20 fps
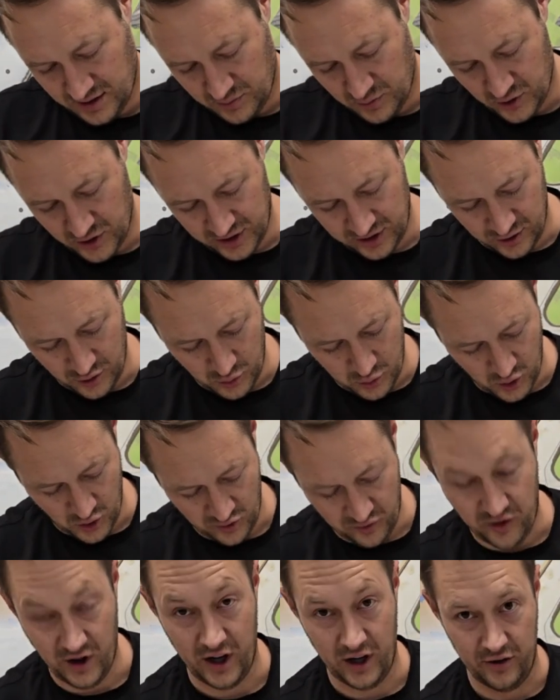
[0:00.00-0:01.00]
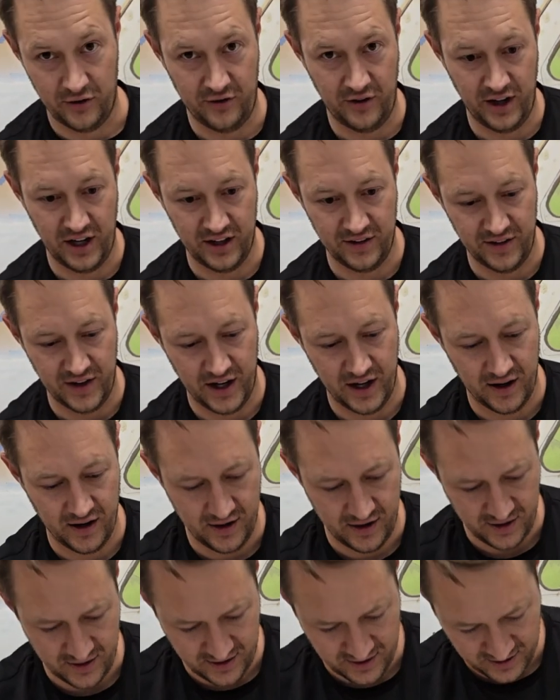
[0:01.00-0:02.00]
It's a pretty low profile fan
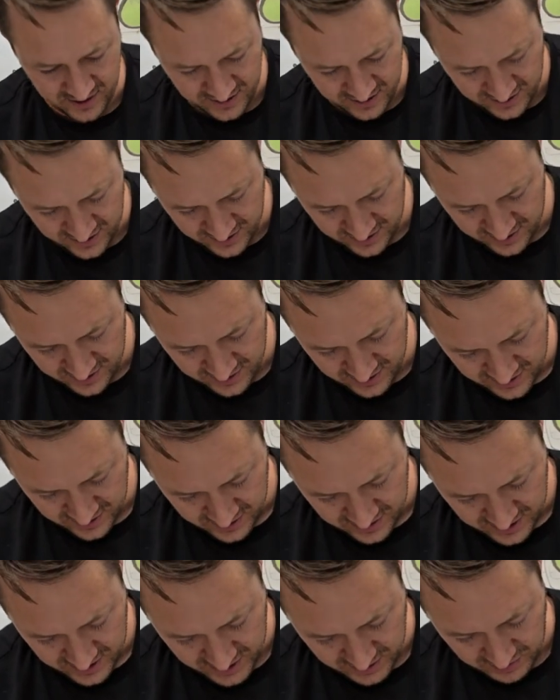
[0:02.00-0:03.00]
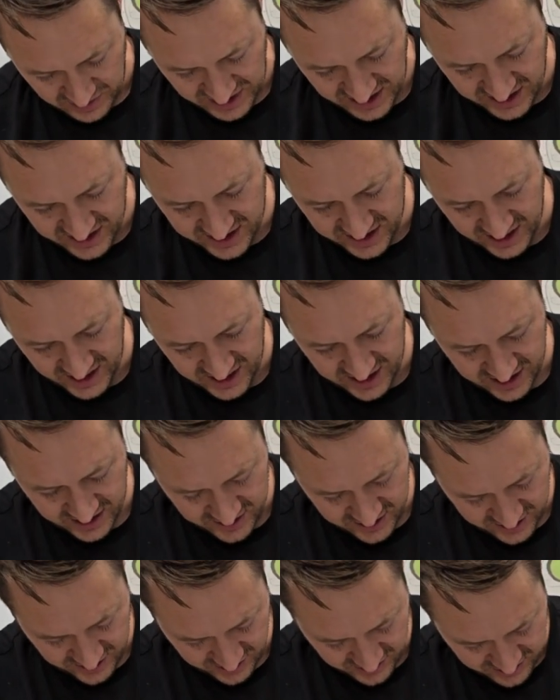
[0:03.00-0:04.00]
there. Some heat
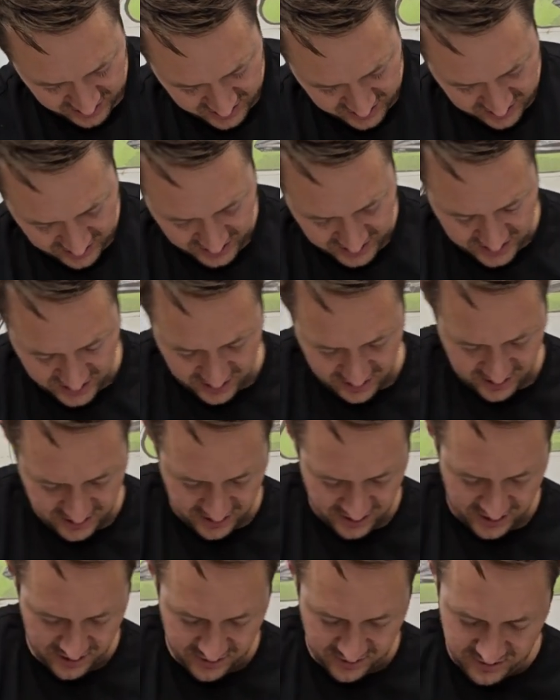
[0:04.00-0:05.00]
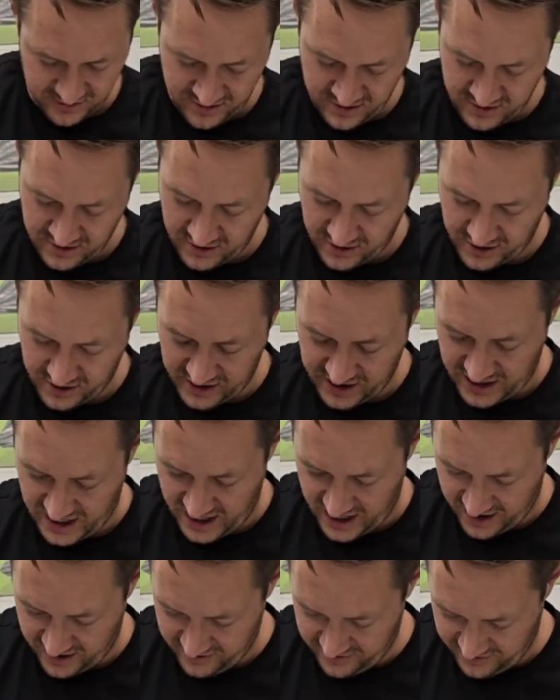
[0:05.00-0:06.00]
set inserts, that's good to know, or
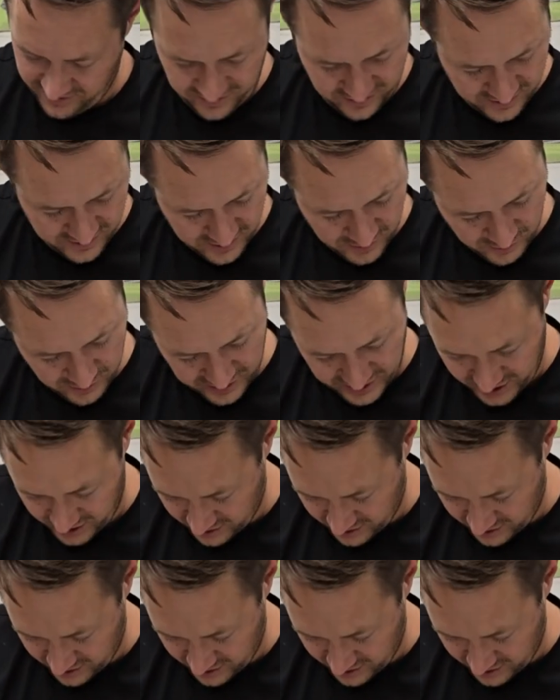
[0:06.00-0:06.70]
good to have, know